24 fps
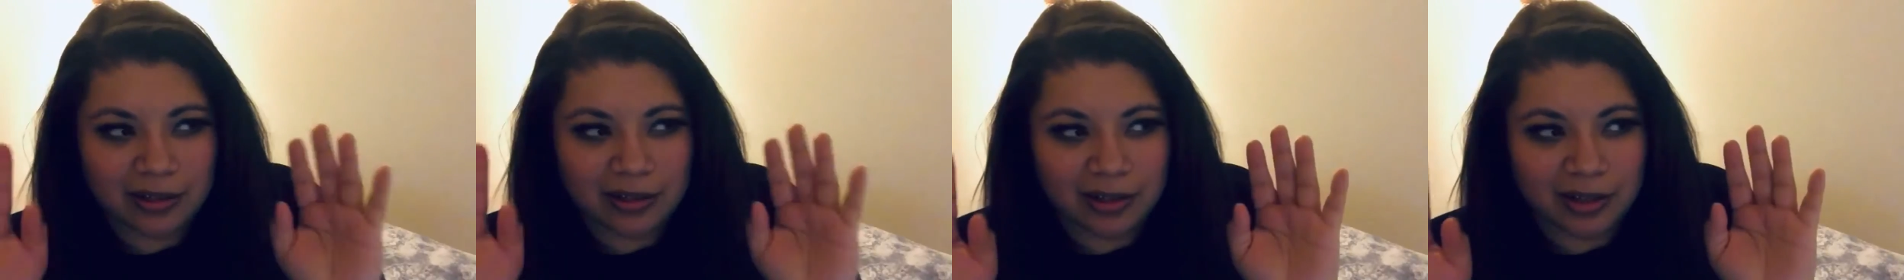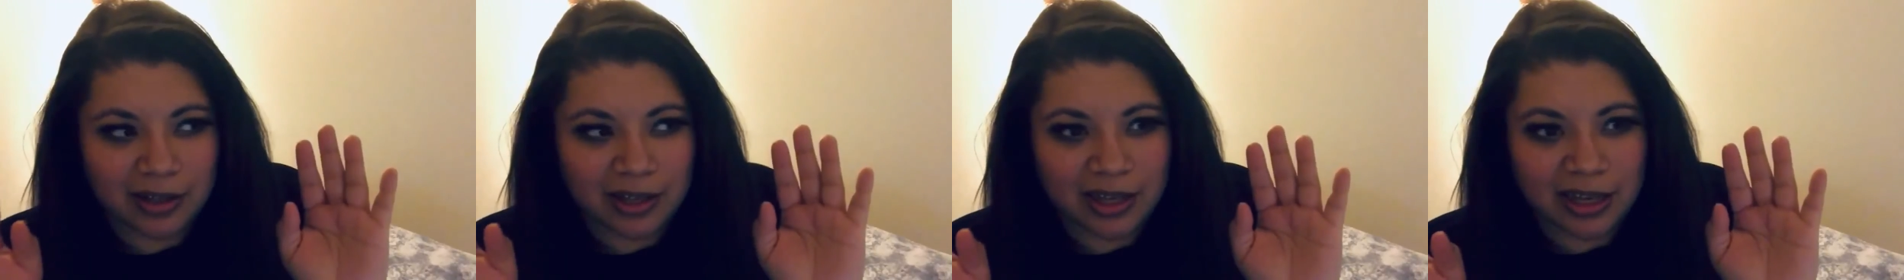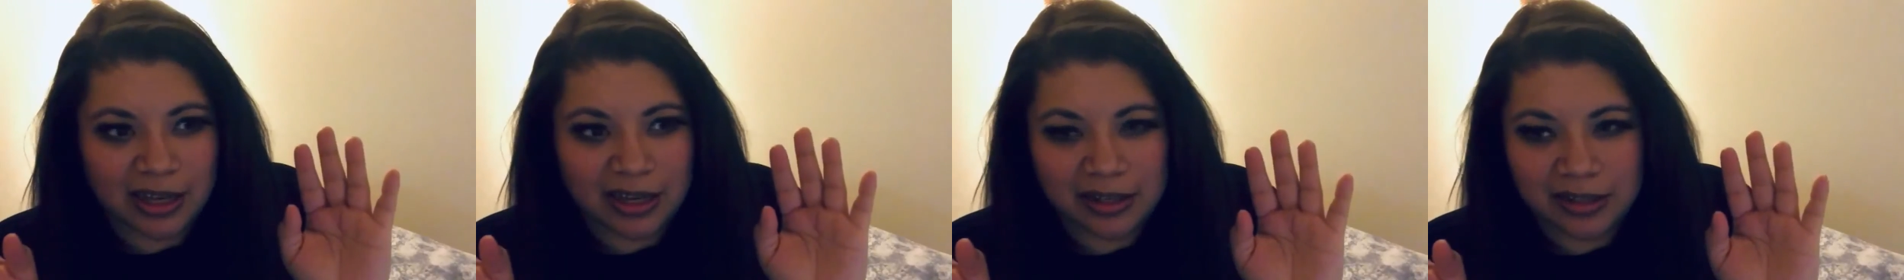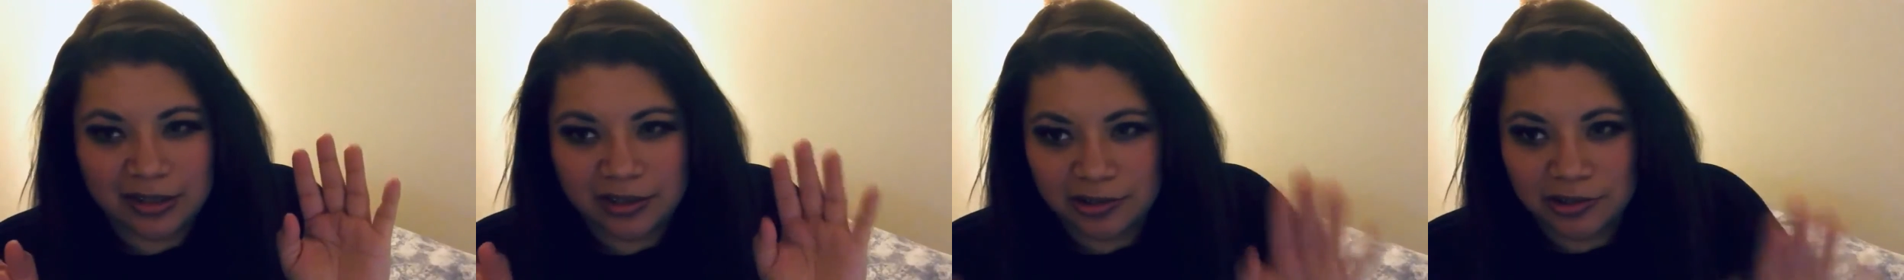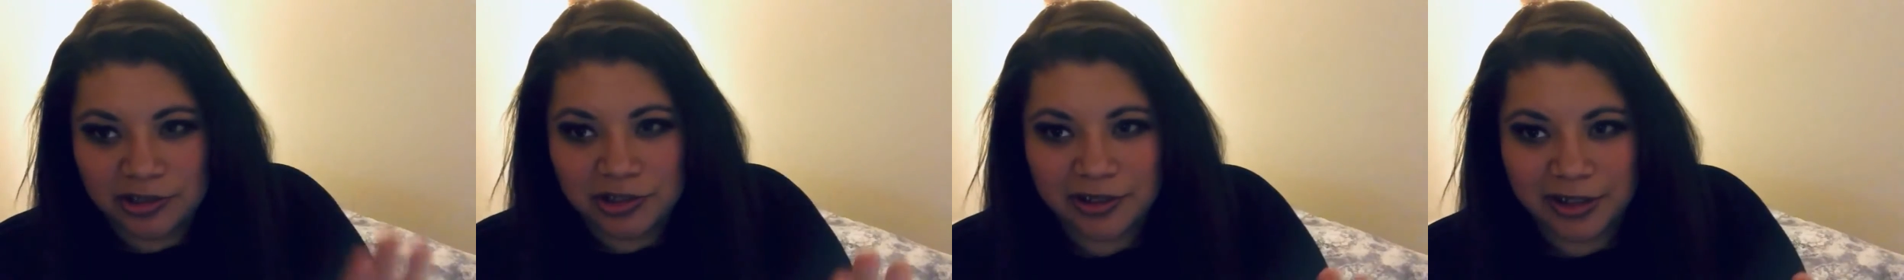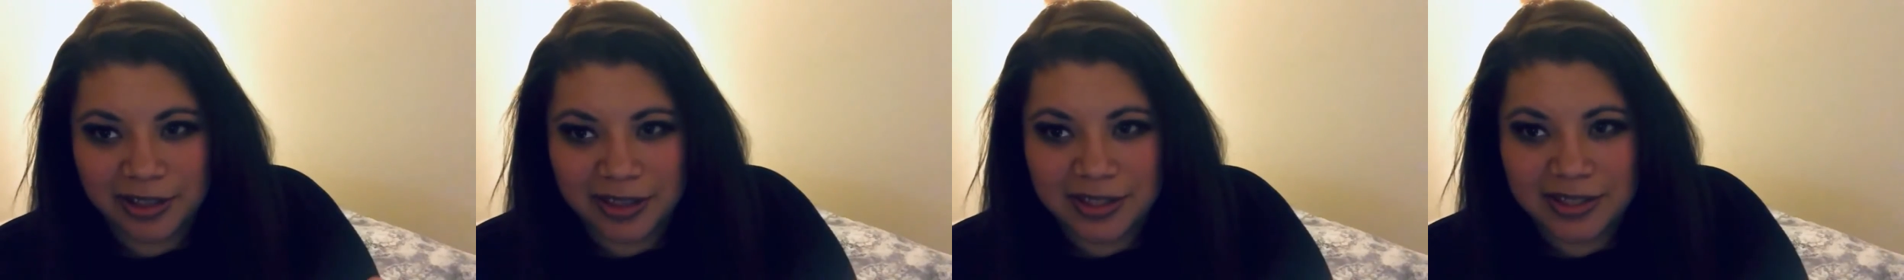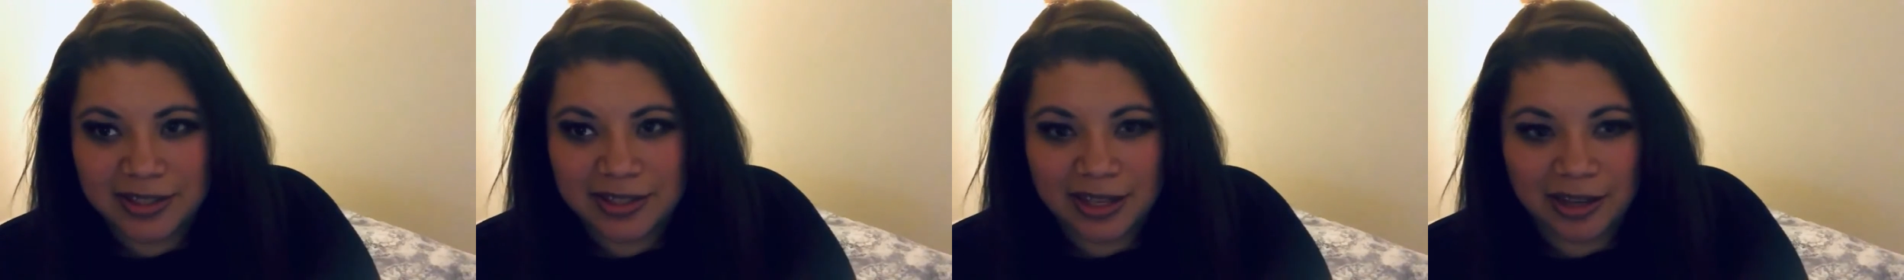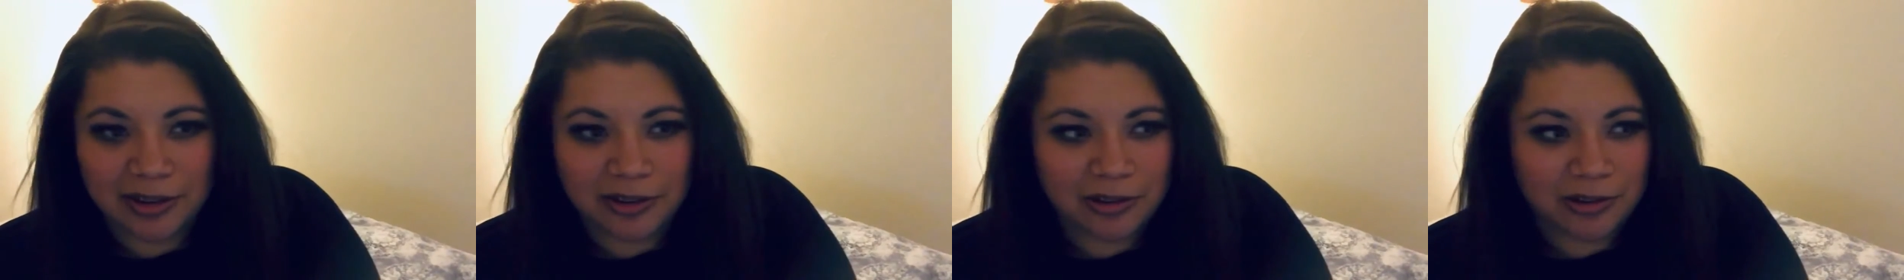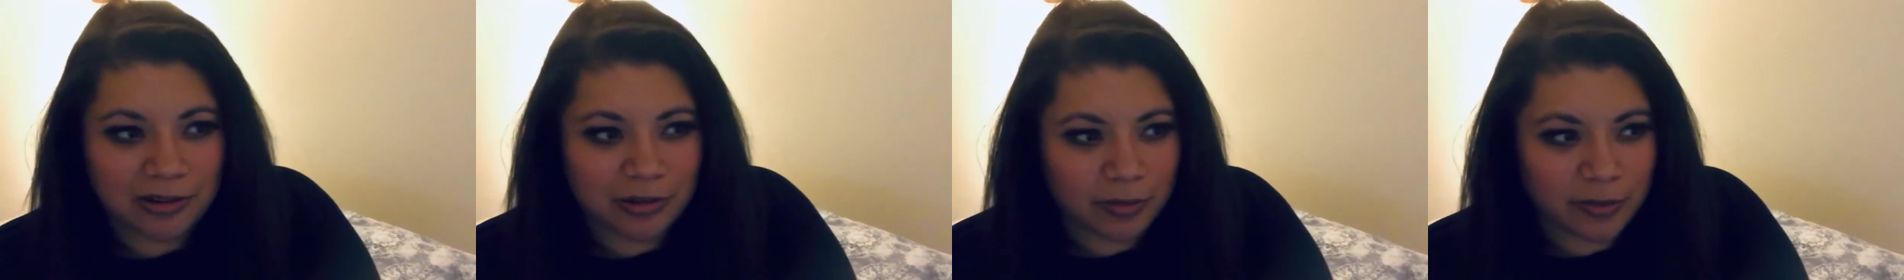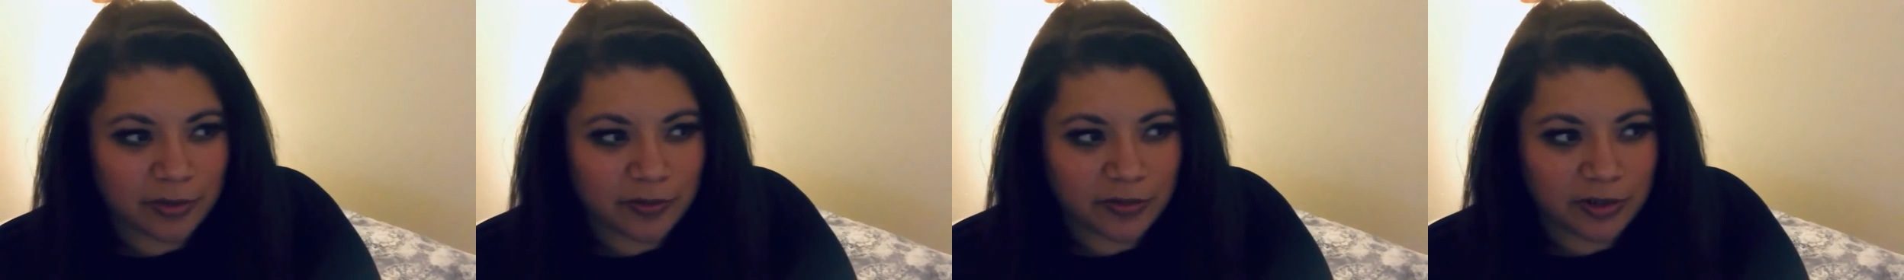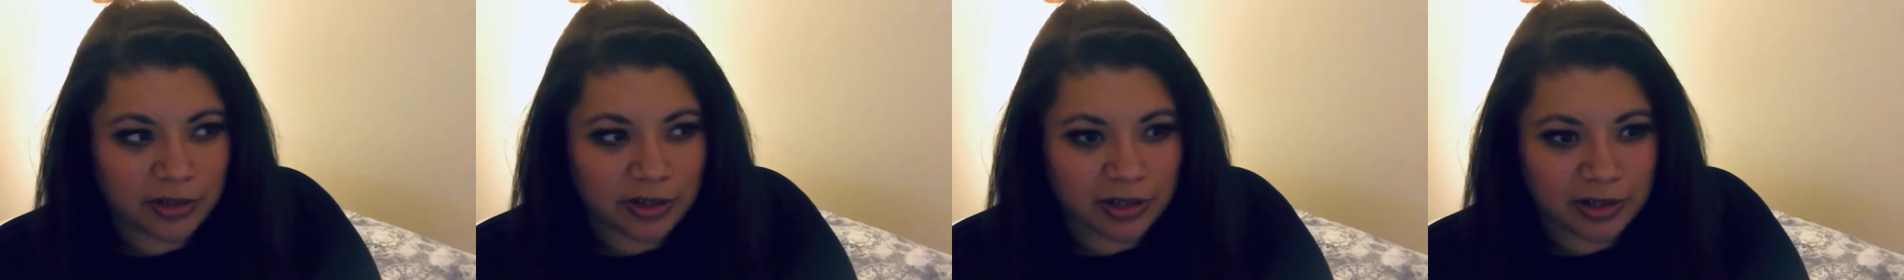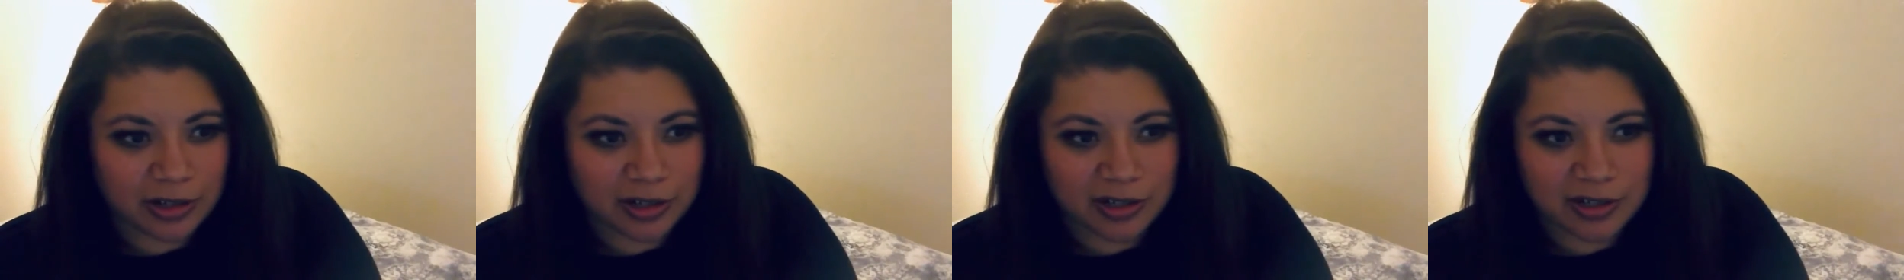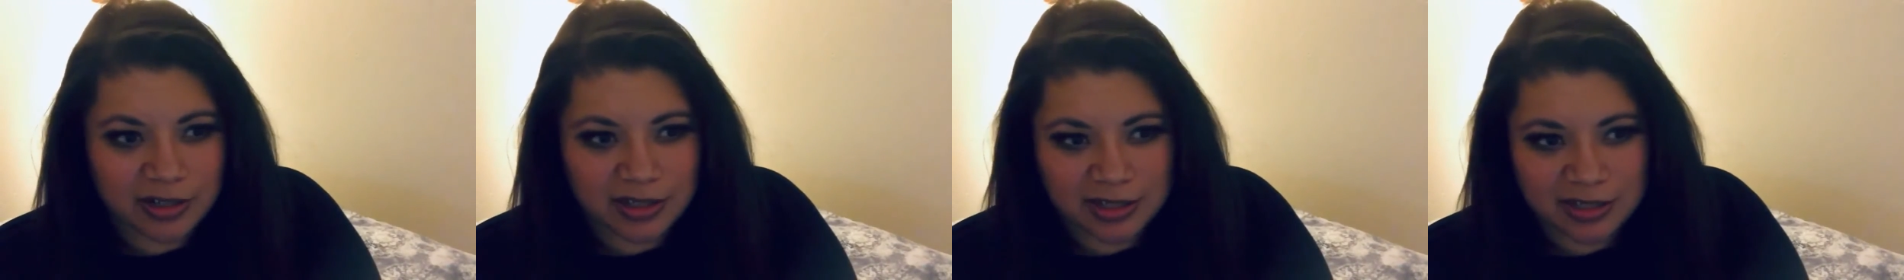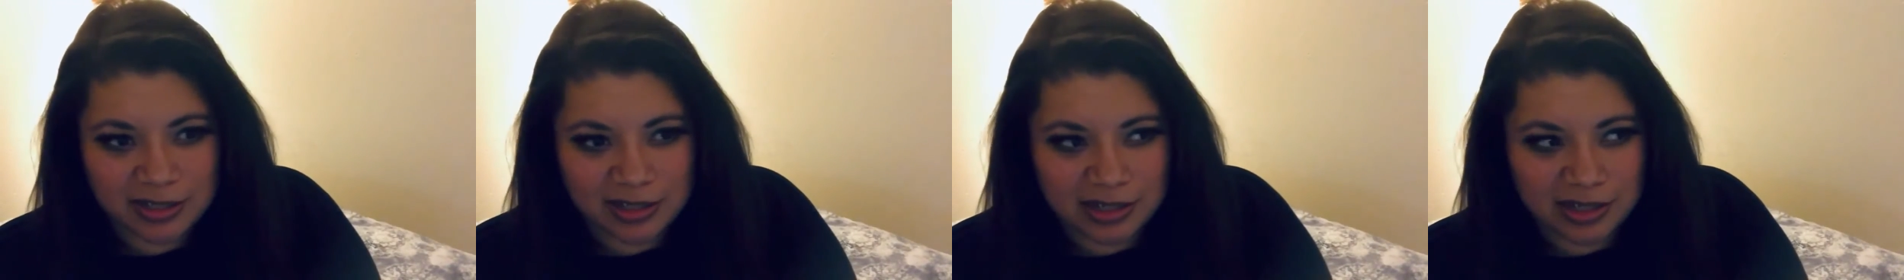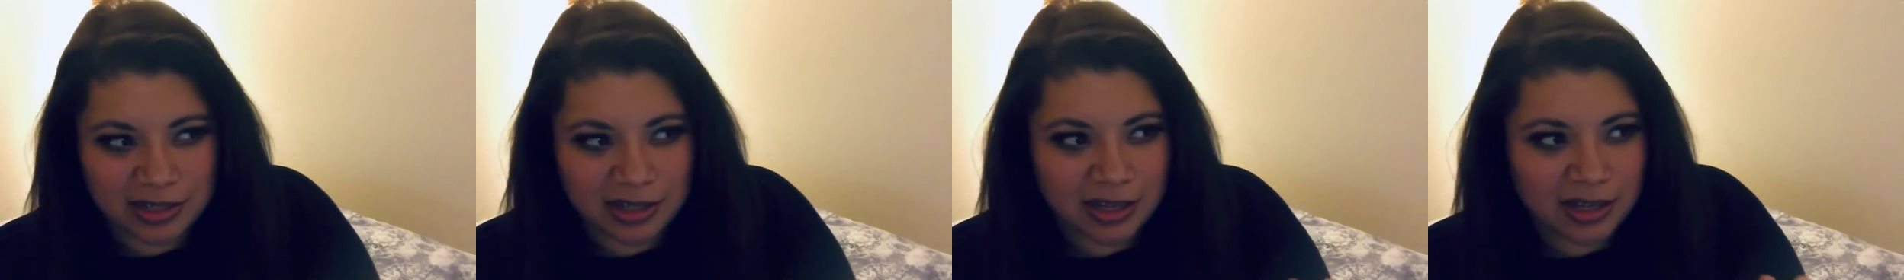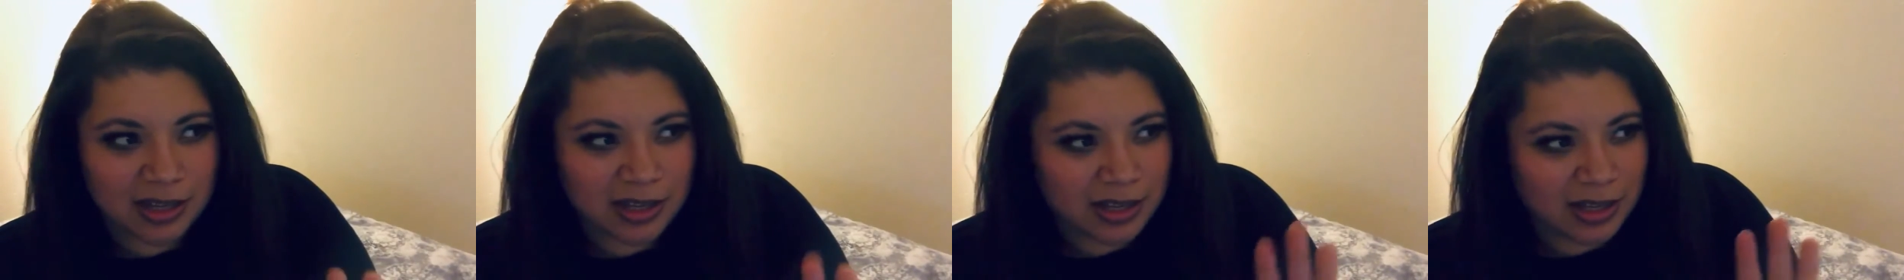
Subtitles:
Again, don't try this at home if it hurts and